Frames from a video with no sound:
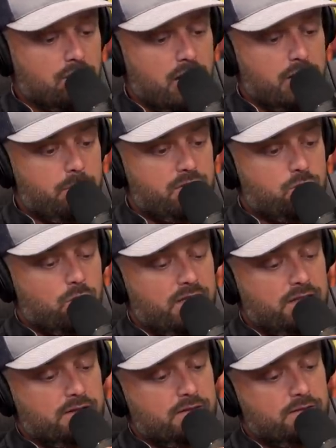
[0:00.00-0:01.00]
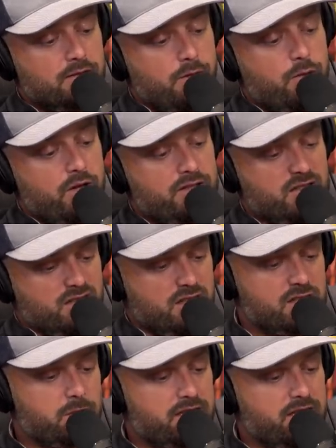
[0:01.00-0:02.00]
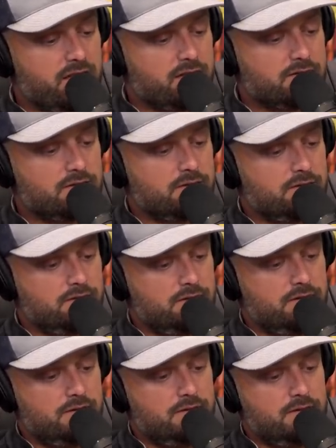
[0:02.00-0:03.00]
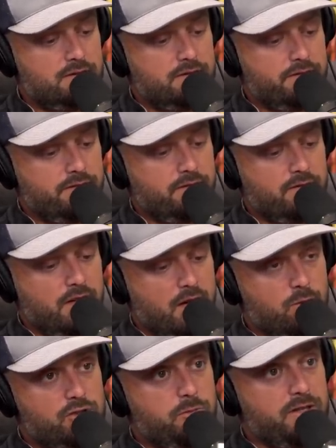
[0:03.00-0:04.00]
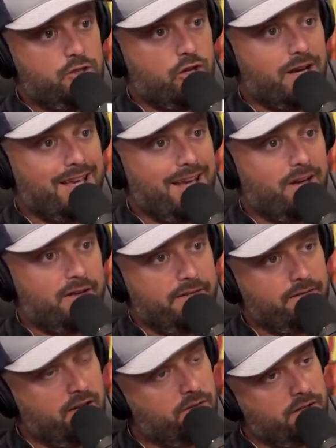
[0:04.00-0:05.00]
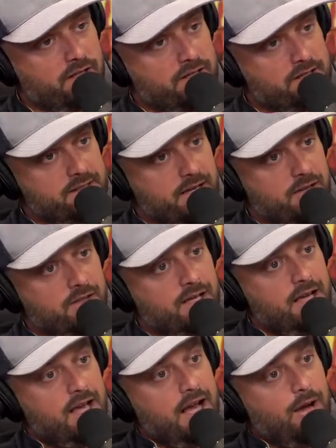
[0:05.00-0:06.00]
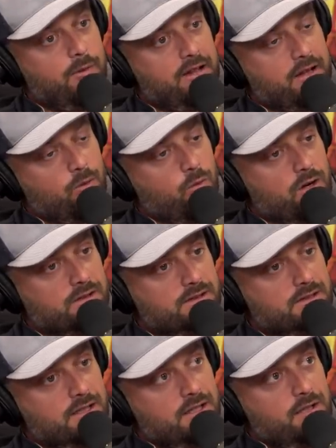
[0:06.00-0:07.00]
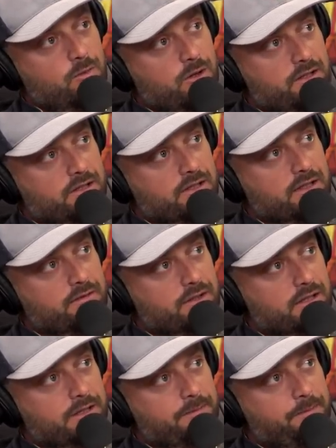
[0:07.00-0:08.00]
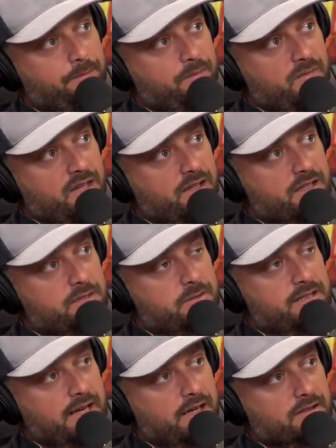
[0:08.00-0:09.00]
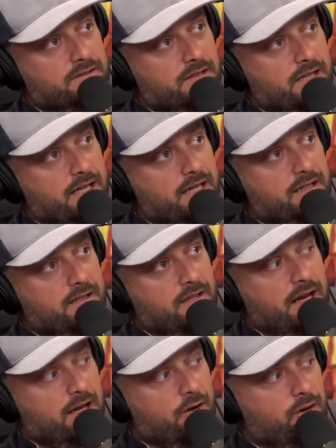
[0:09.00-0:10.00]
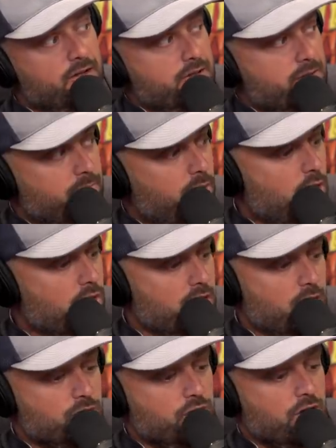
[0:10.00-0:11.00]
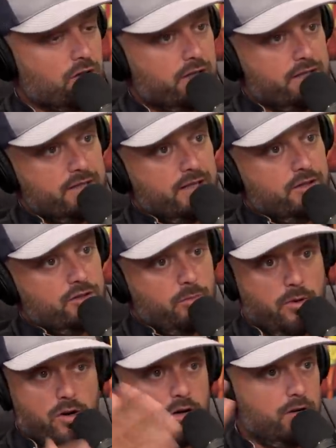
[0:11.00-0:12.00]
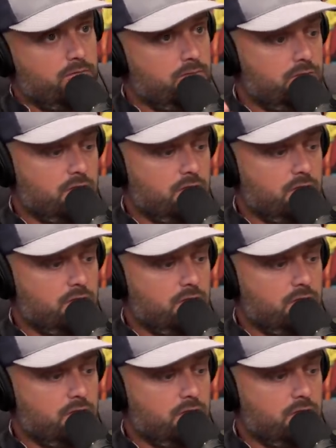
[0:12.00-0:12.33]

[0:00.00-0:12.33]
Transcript: Right in between, or before you get to Elizabethtown. We used to be a dry county. I don't think it is now. I went in there once. We're delivering in Elizabethtown, and I go to this bar, O'Charlie's, and there's a bar.